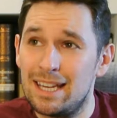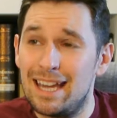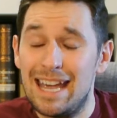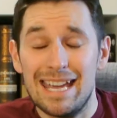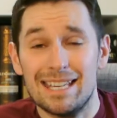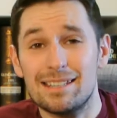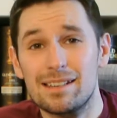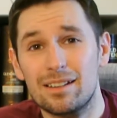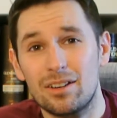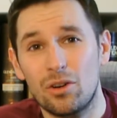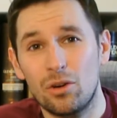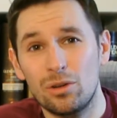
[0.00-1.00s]
hid
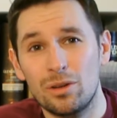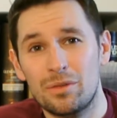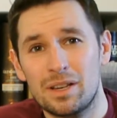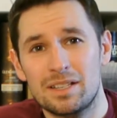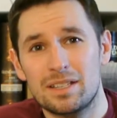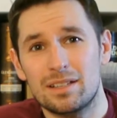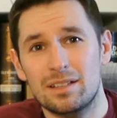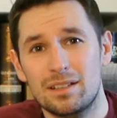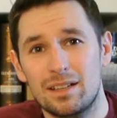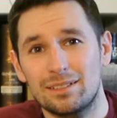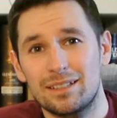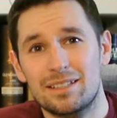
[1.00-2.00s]
all of his
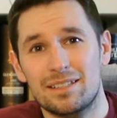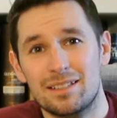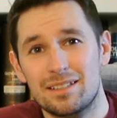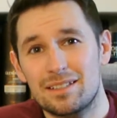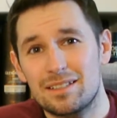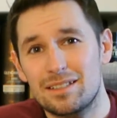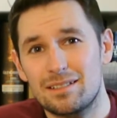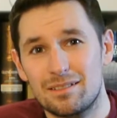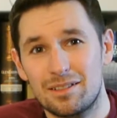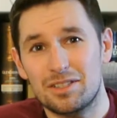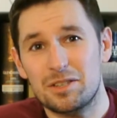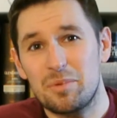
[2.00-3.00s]
illicit
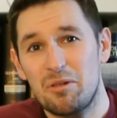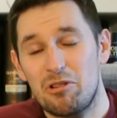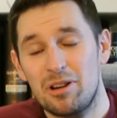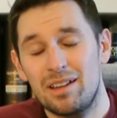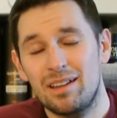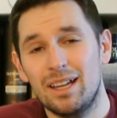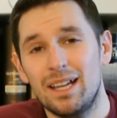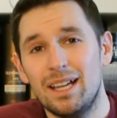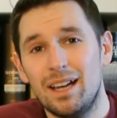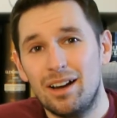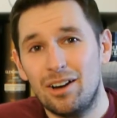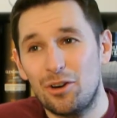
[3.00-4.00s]
spirit
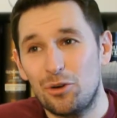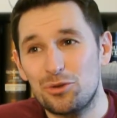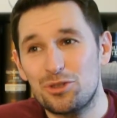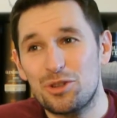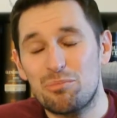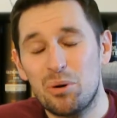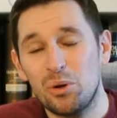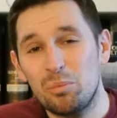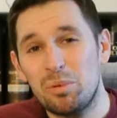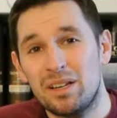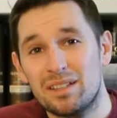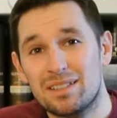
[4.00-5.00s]
under the
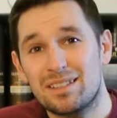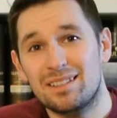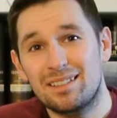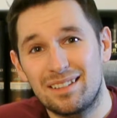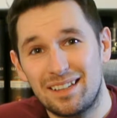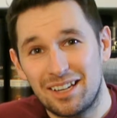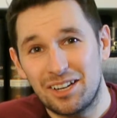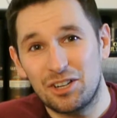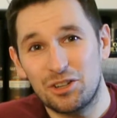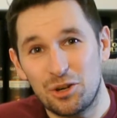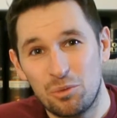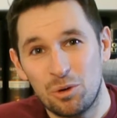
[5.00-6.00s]
pulpit in
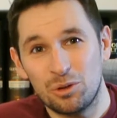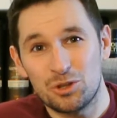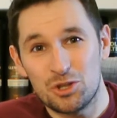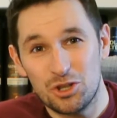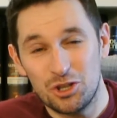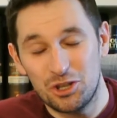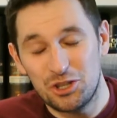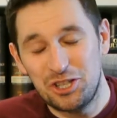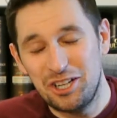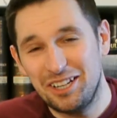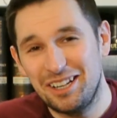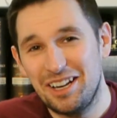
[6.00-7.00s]
Kirkwall
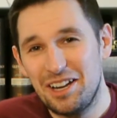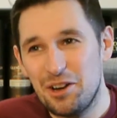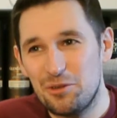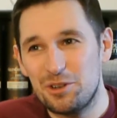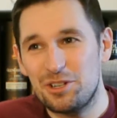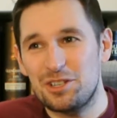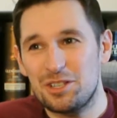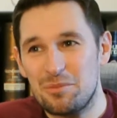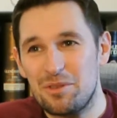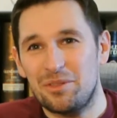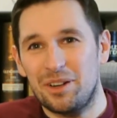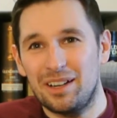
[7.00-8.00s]
Church, which, to be
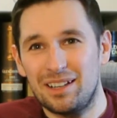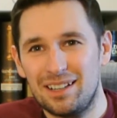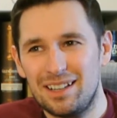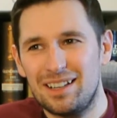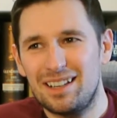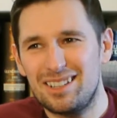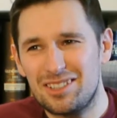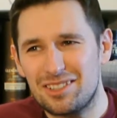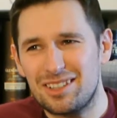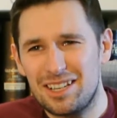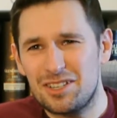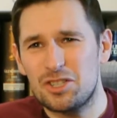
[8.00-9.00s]
fair,
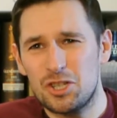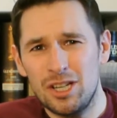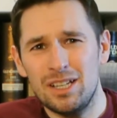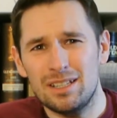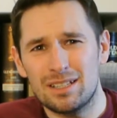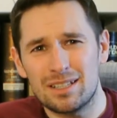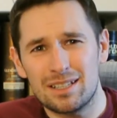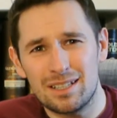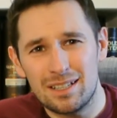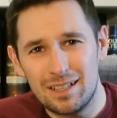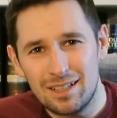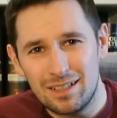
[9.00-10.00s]
is
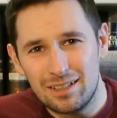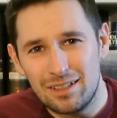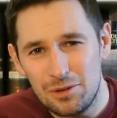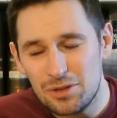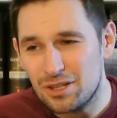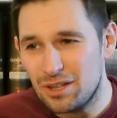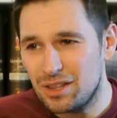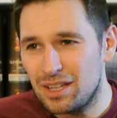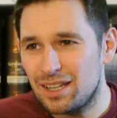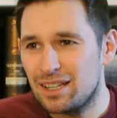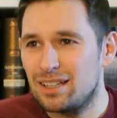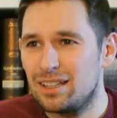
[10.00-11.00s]
ingenious. Who's going to
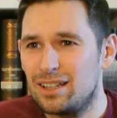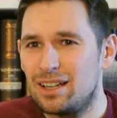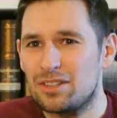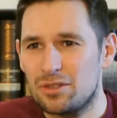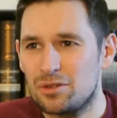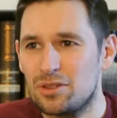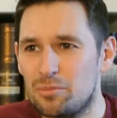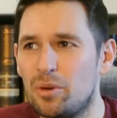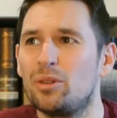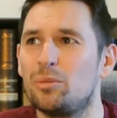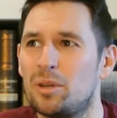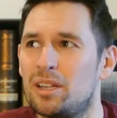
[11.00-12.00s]
think it's under the
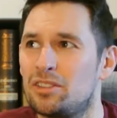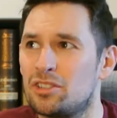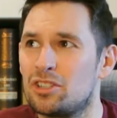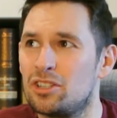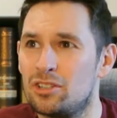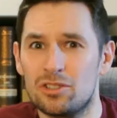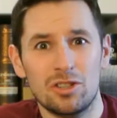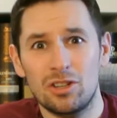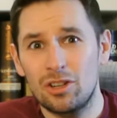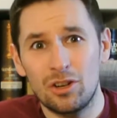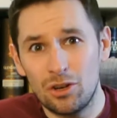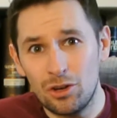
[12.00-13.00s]
pulpit in the church?
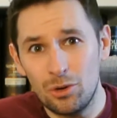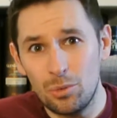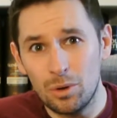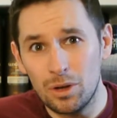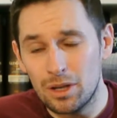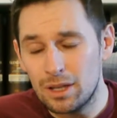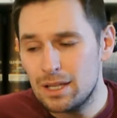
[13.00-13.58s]
No one.